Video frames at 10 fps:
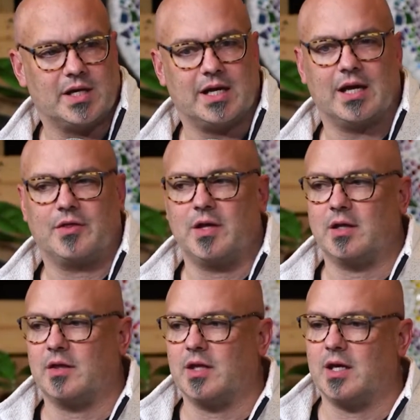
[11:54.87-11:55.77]
And I
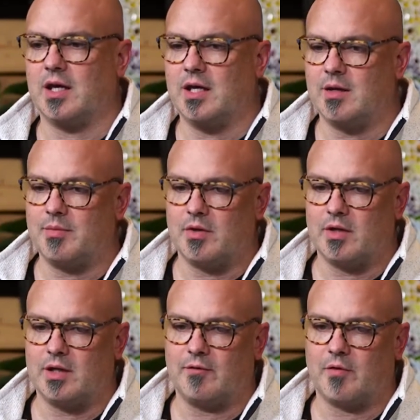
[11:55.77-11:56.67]
think the
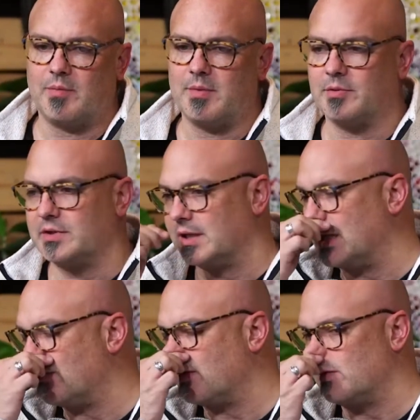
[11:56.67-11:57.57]
inability for people to
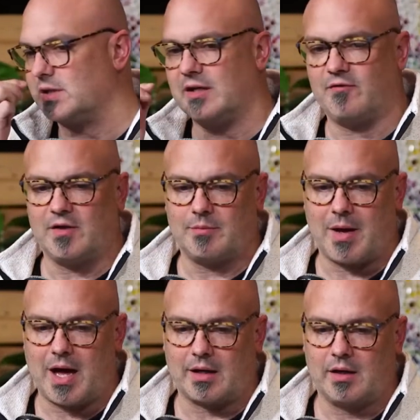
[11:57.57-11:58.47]
give and receive
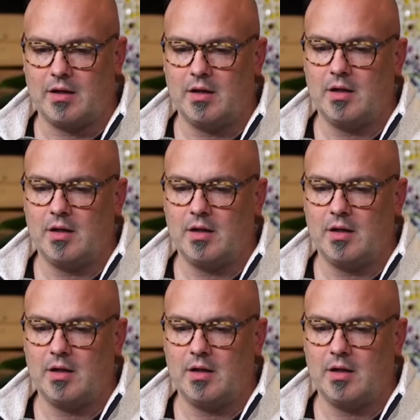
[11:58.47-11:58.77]
feedback